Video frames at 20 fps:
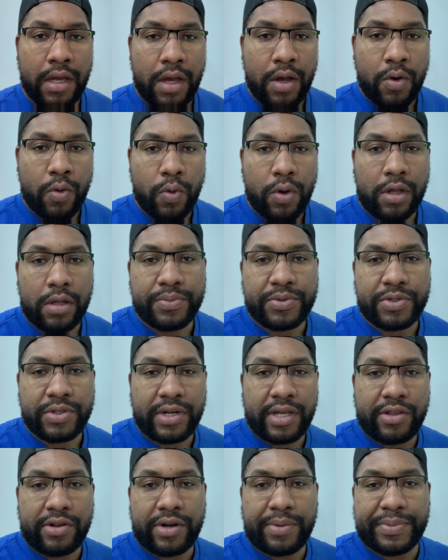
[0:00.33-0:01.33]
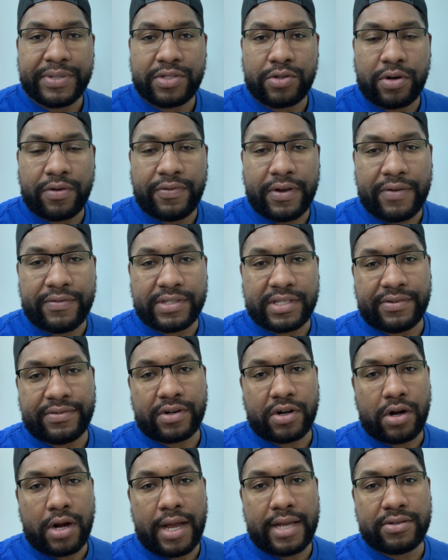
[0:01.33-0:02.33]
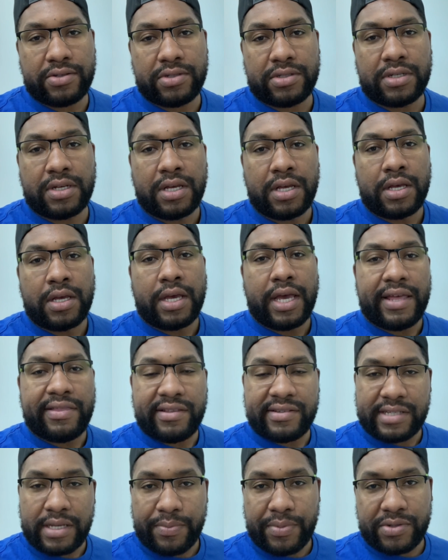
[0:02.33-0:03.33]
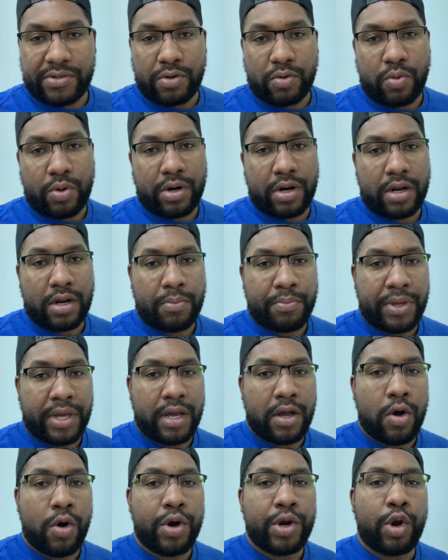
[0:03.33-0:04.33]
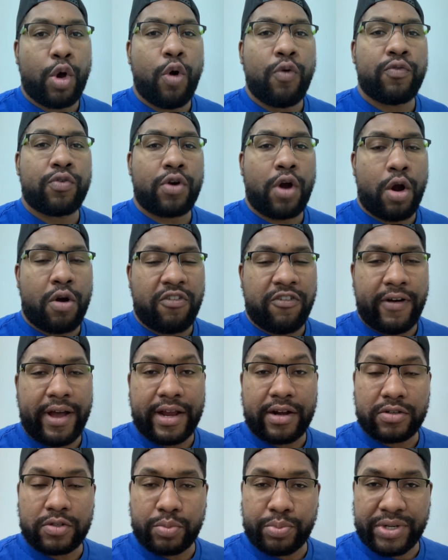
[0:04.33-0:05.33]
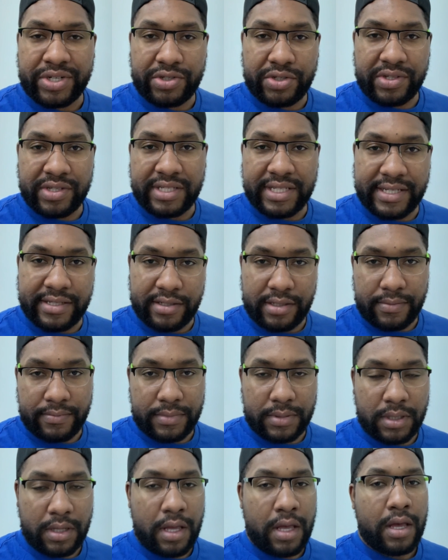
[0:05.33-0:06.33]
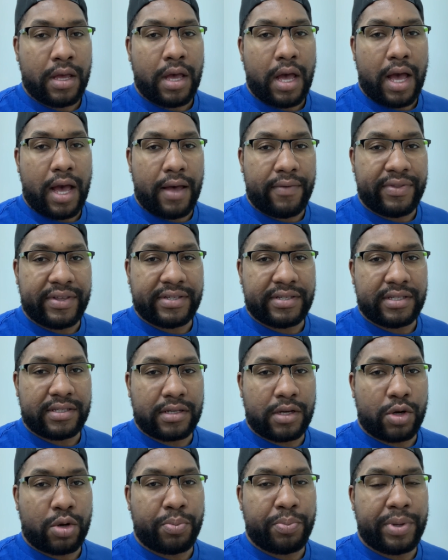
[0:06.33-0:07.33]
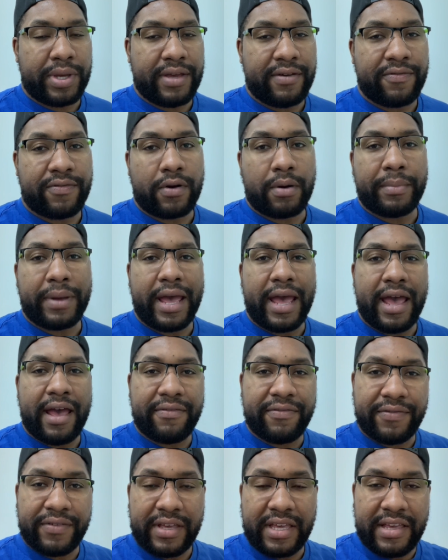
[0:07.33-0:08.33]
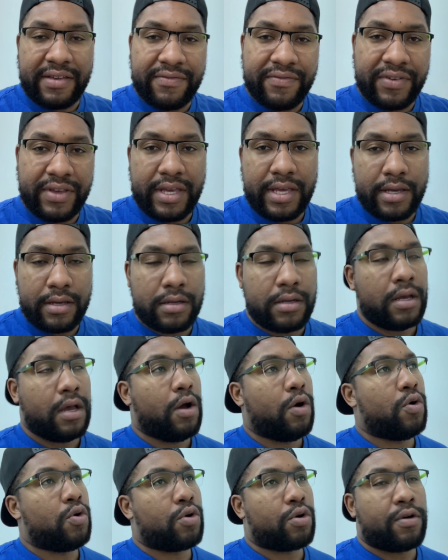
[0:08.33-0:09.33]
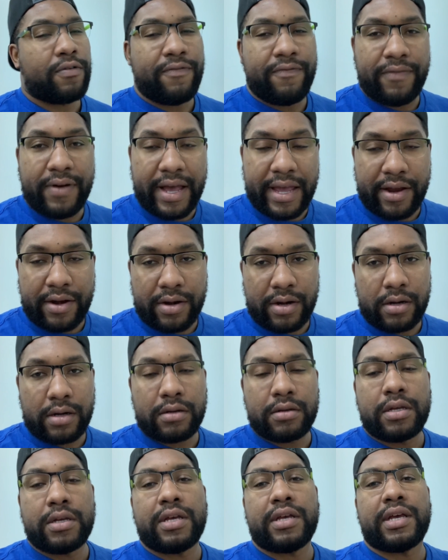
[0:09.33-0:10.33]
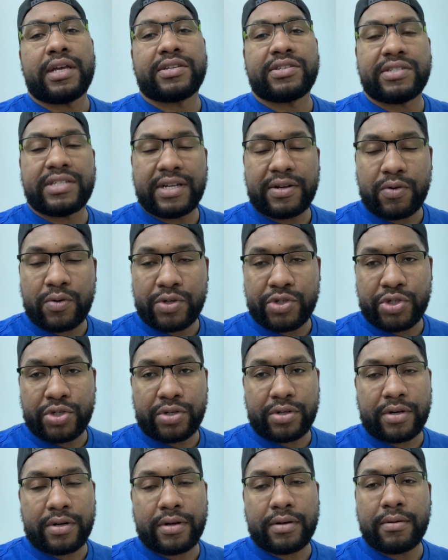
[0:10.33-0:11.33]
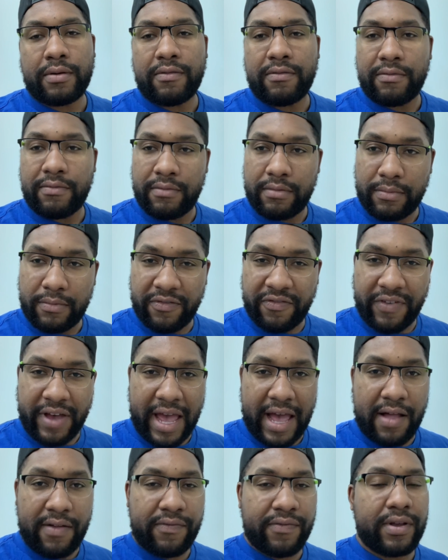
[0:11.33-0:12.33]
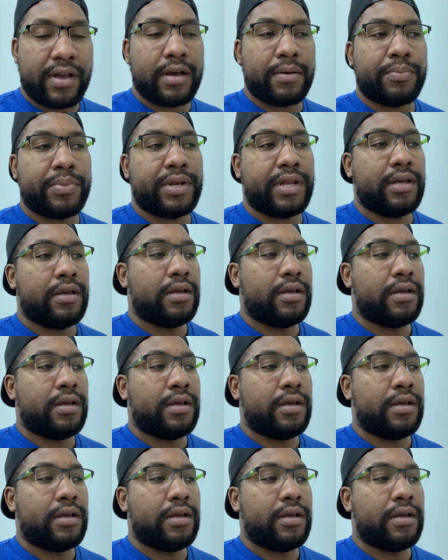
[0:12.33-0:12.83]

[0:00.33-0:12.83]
Welcome to another episode of 507 Garage. In this episode, we're going to be going over our fire suppression system. This is going to be from FEV, or Fire Extinguisher Valve Company.